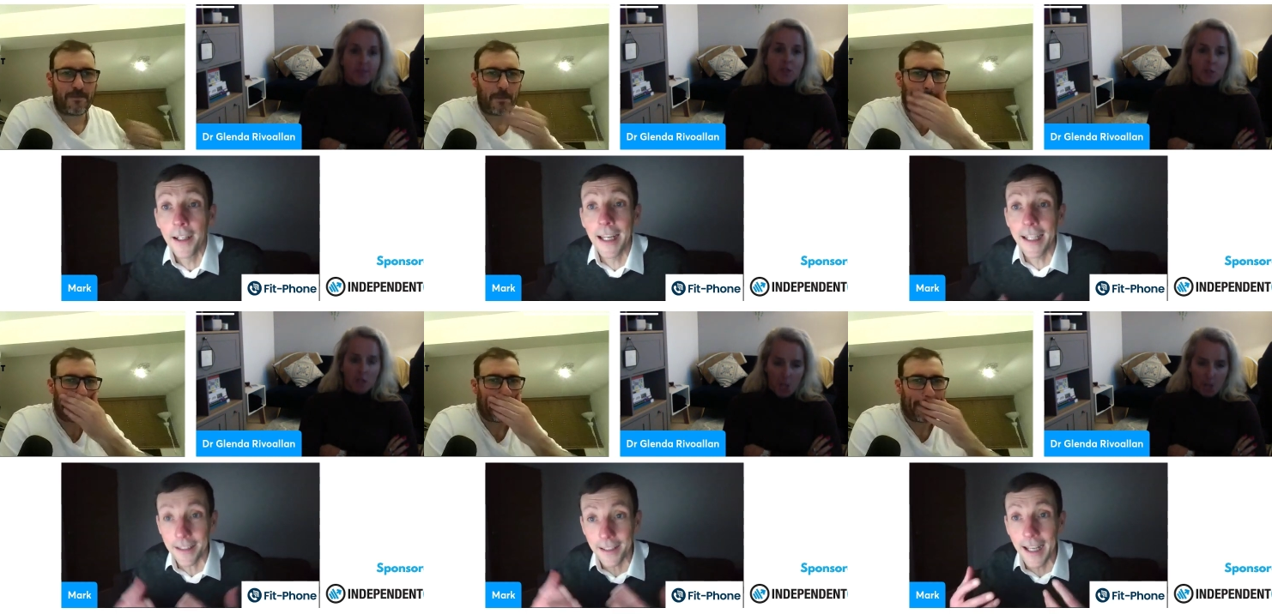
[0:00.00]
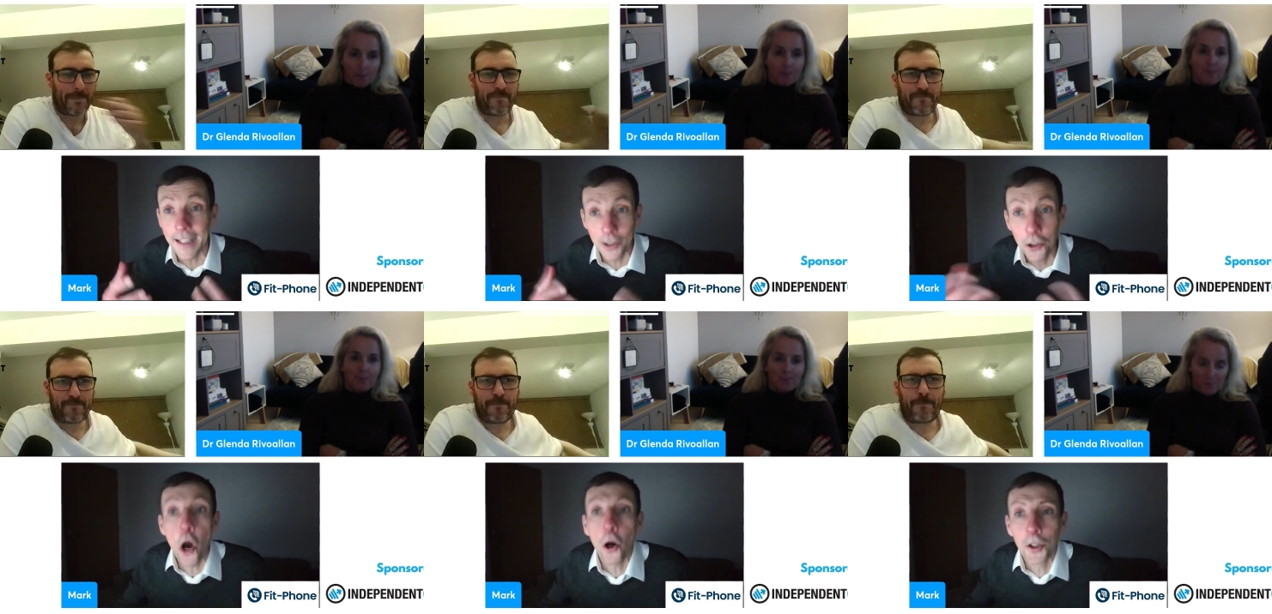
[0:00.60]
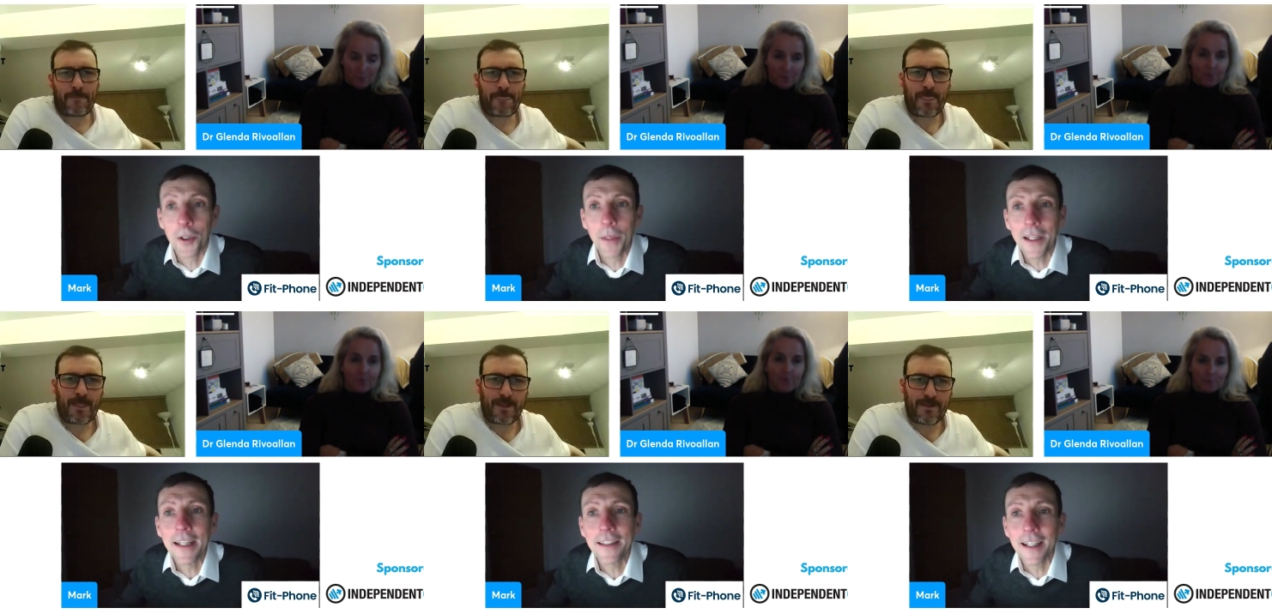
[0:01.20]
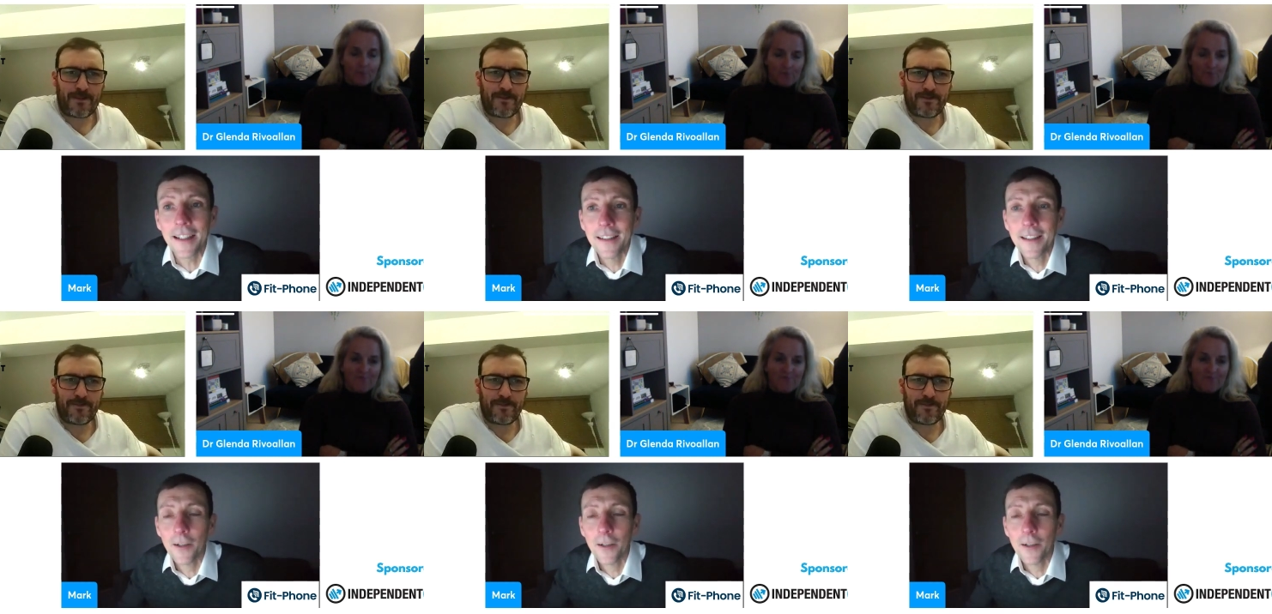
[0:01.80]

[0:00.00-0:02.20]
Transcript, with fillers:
Speaker 1: It's yeah. it's not going to be easy.